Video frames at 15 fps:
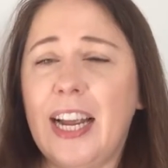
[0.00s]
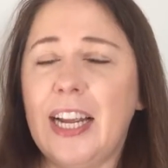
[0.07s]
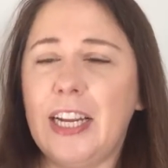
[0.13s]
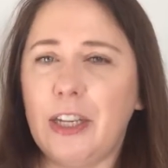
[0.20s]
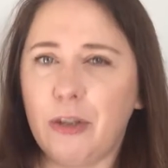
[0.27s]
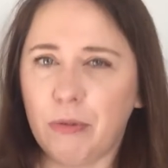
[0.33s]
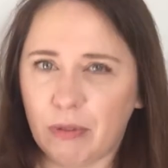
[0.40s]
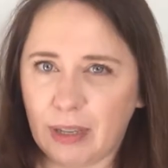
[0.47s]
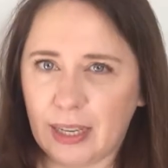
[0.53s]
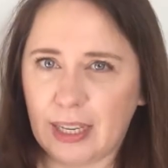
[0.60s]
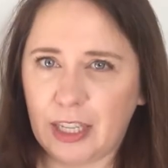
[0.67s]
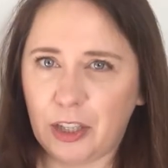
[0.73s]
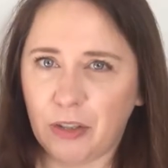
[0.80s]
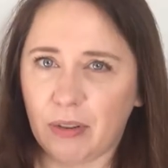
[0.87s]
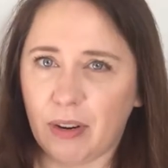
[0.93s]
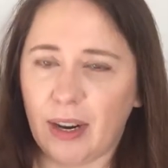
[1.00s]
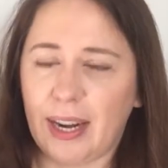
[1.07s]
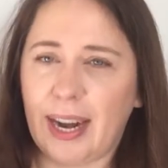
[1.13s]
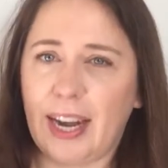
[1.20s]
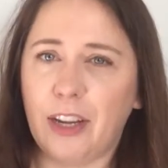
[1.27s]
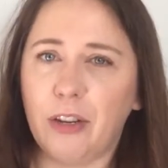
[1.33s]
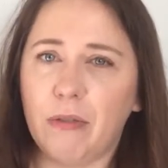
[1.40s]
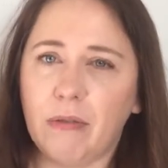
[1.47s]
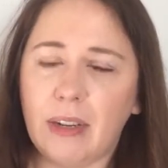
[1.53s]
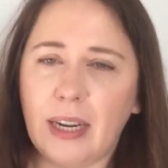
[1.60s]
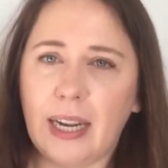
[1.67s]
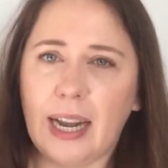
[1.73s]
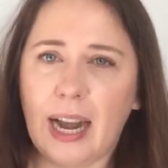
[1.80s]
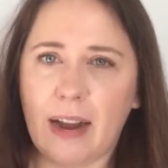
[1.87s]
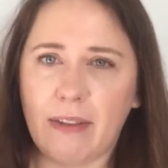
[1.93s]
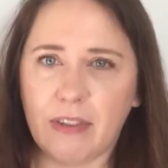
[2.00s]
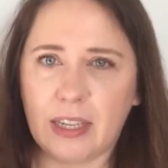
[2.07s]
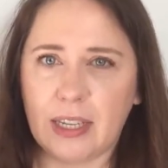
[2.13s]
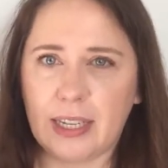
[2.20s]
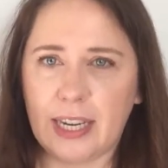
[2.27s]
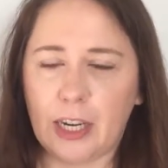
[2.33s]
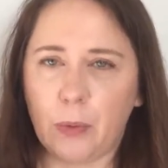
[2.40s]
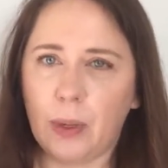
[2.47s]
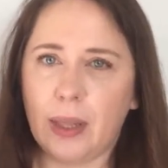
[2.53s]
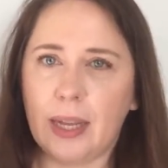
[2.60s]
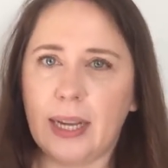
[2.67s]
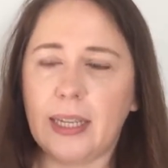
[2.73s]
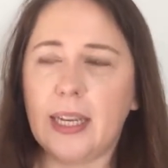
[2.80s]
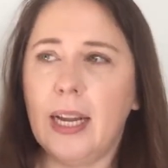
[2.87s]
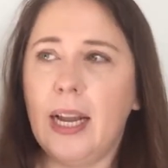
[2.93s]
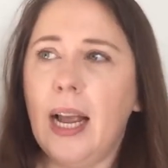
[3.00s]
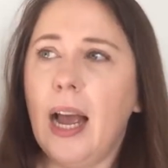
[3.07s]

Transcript: is really dry and you really have to stick with it.